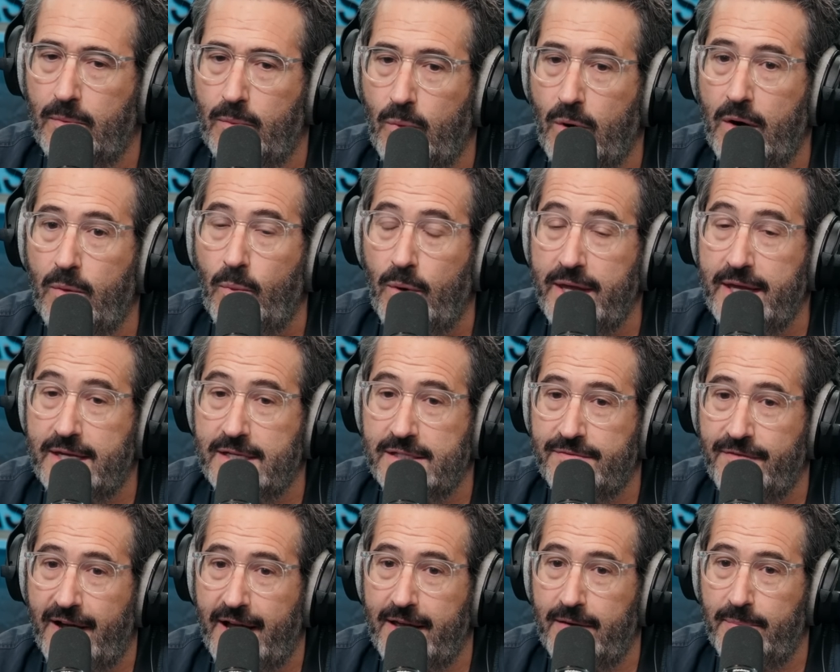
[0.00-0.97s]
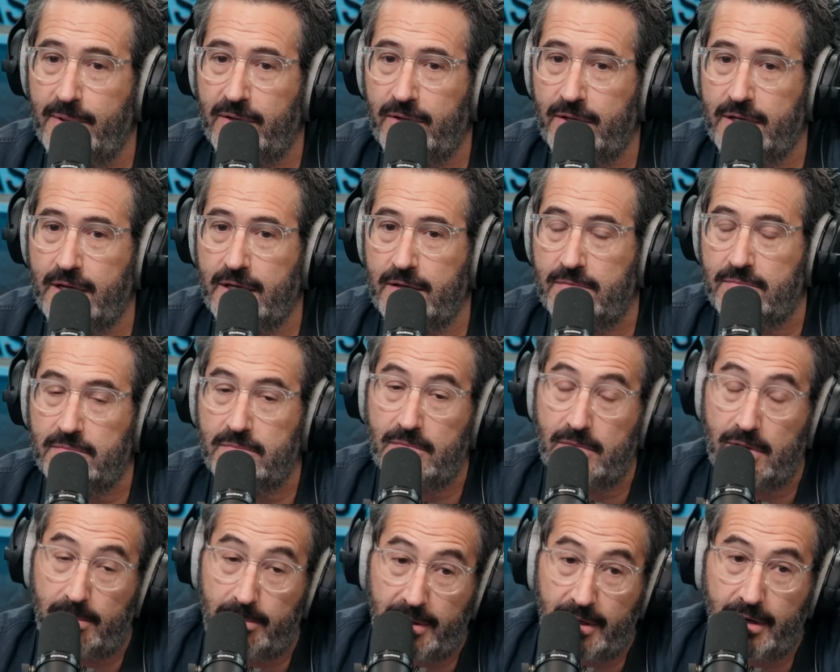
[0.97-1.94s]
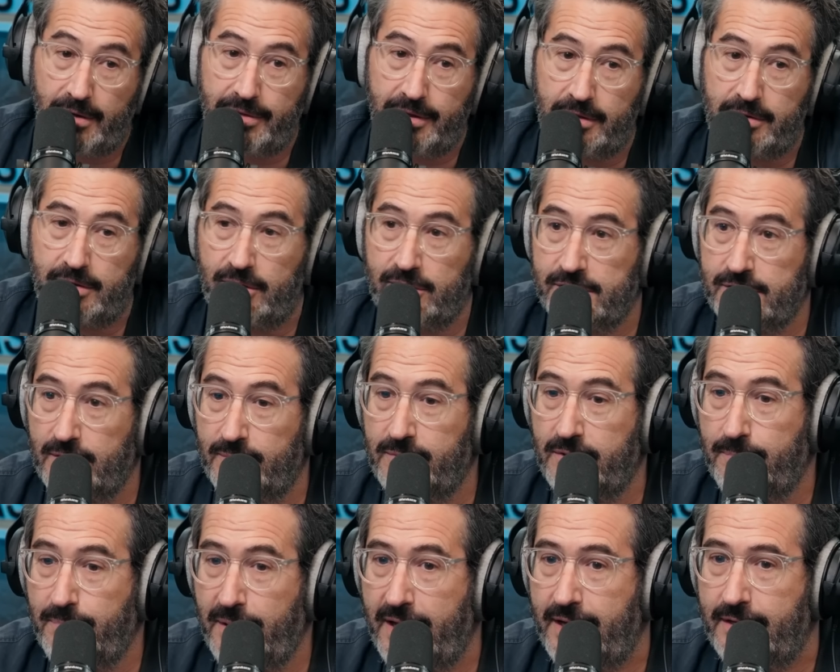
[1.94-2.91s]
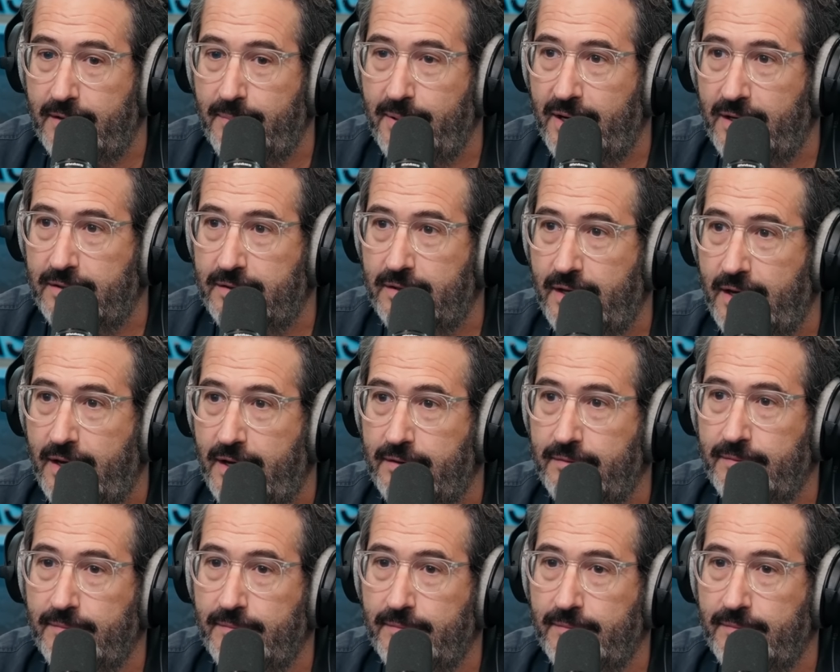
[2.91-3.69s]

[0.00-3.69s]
What week is viability? Yes. I mean, I think there's some debate about that.